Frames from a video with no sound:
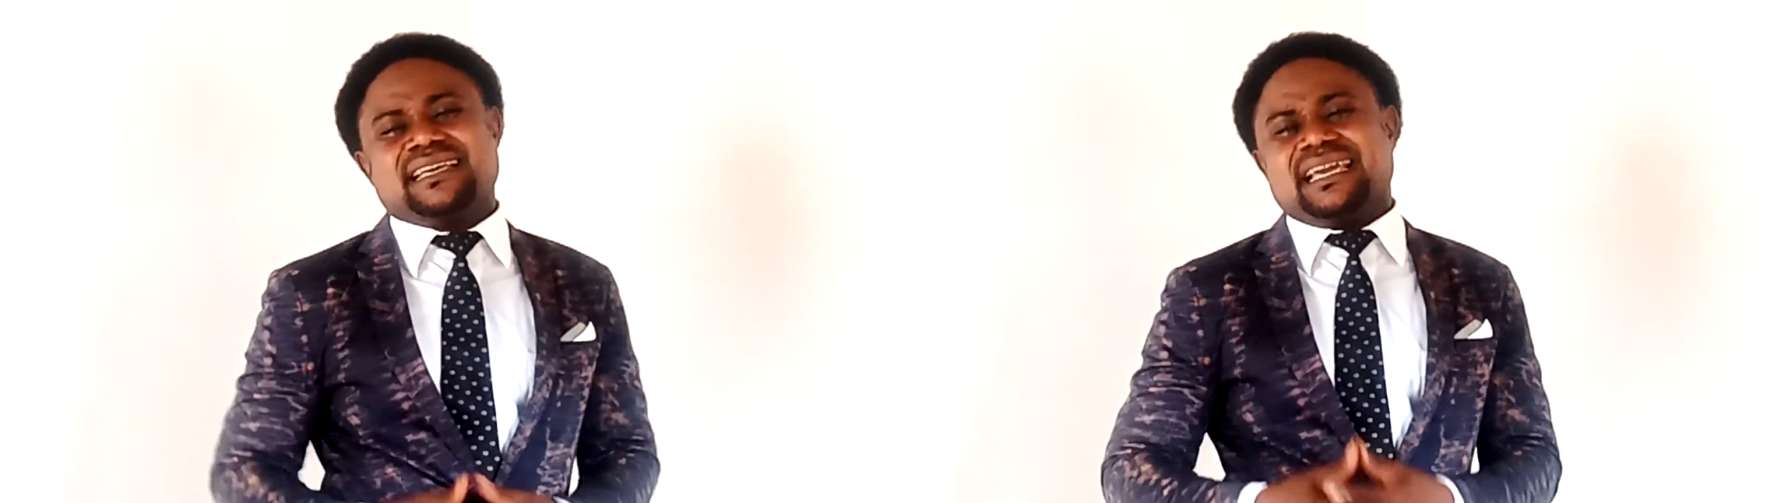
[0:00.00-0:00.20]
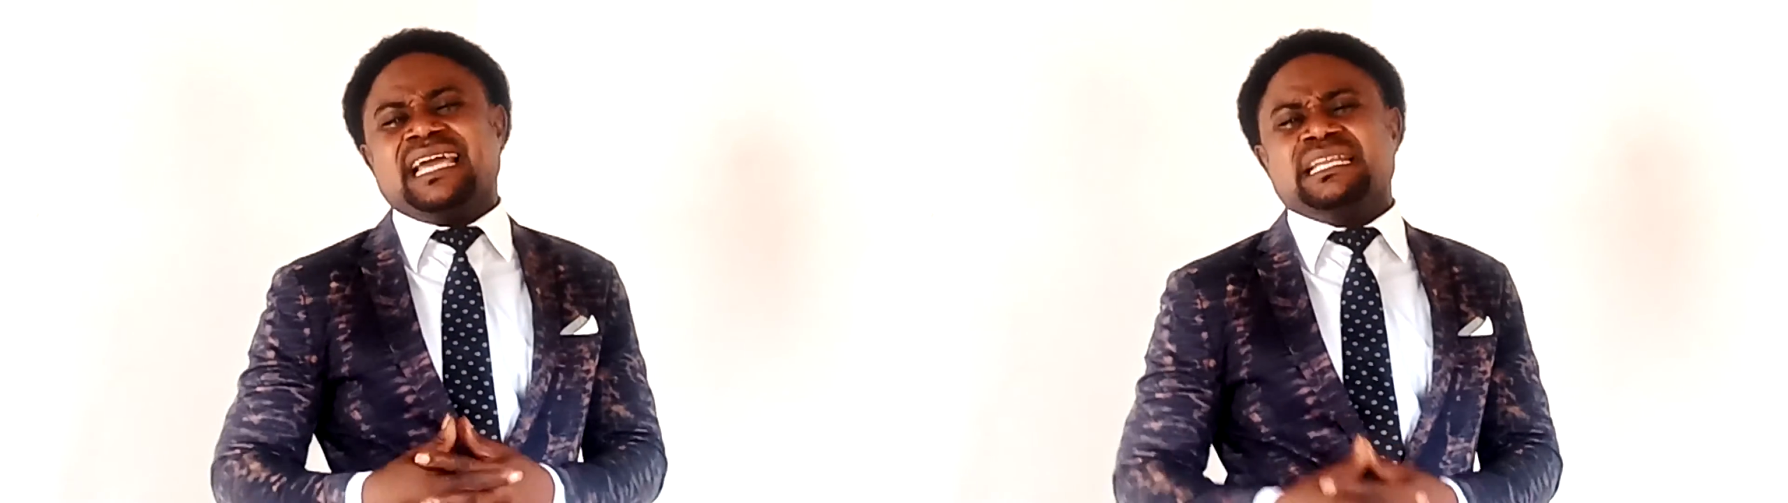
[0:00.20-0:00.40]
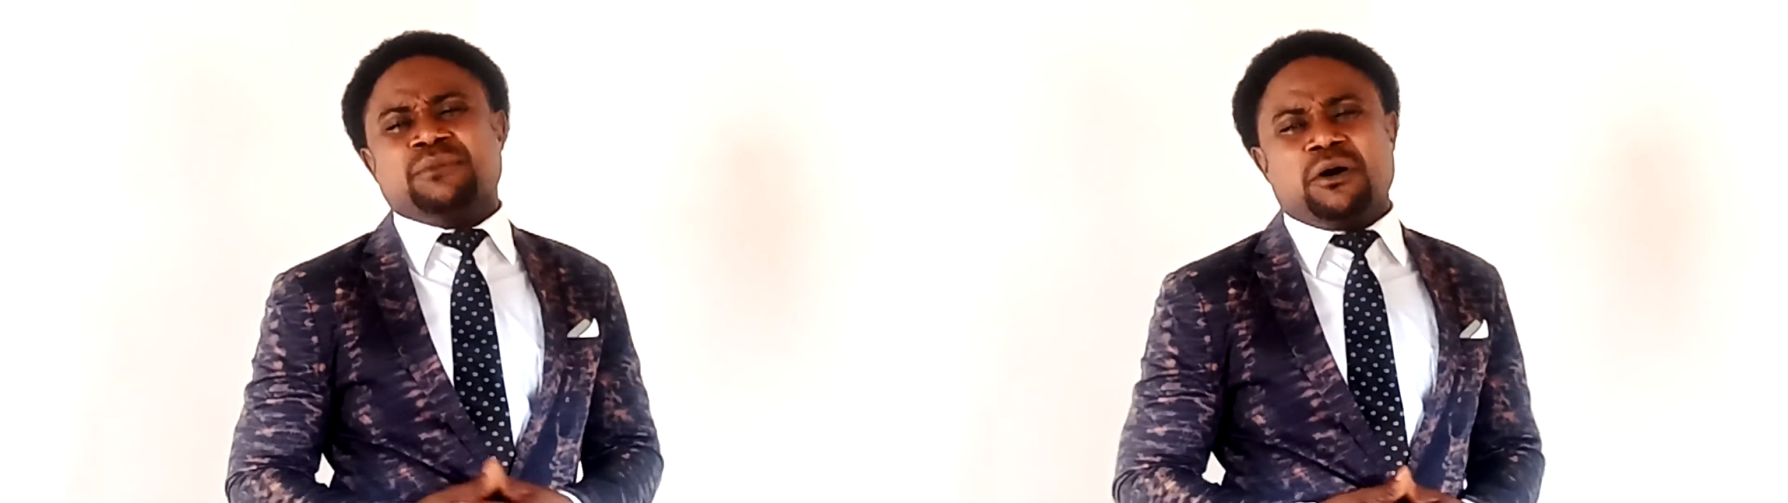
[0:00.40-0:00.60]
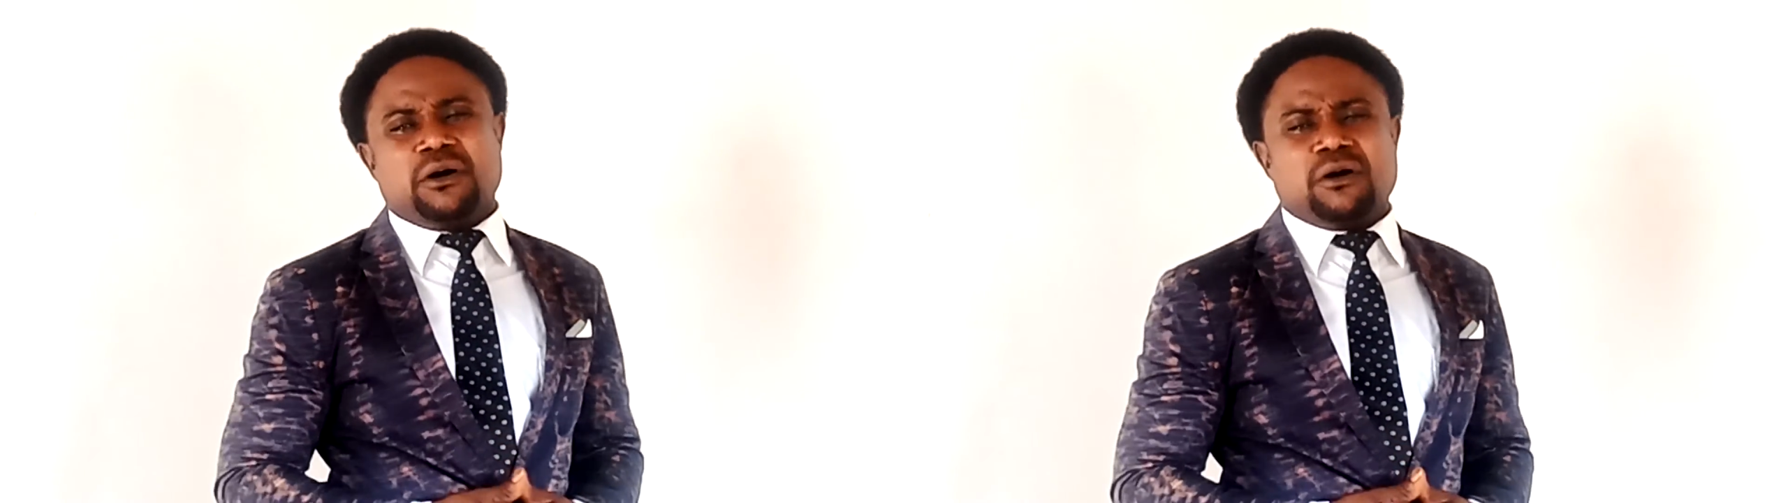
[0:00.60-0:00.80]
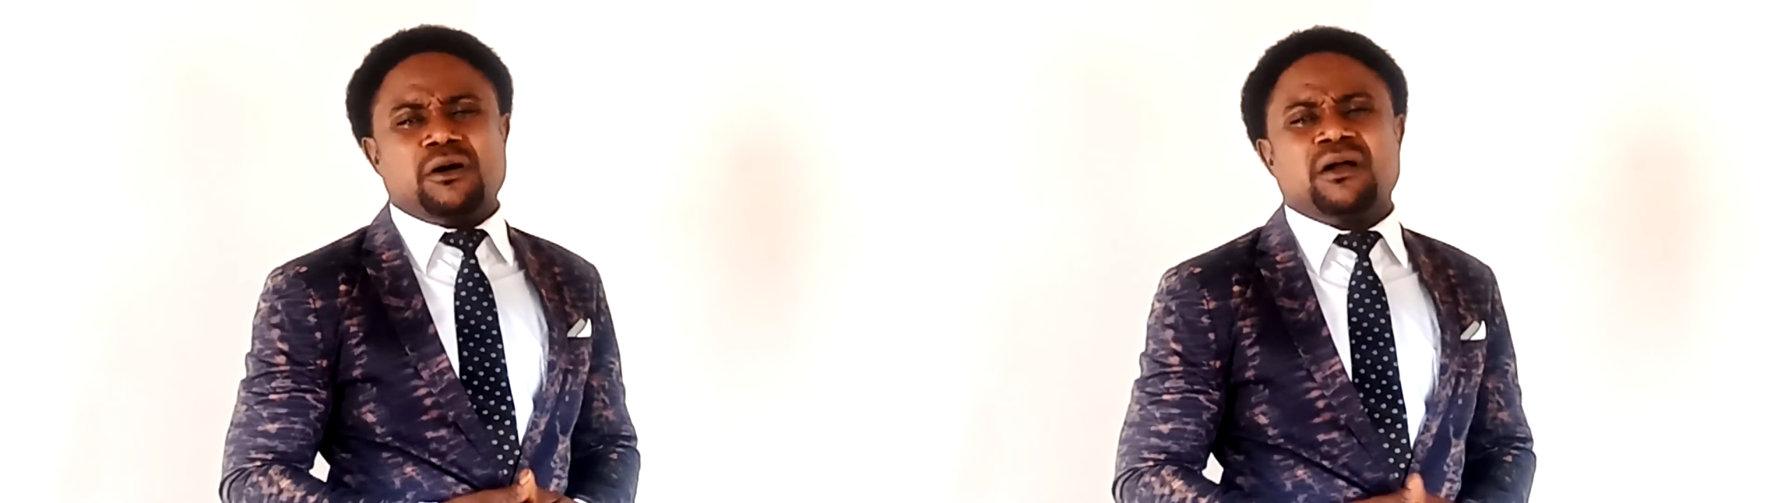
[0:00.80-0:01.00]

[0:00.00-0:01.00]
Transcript: anymore.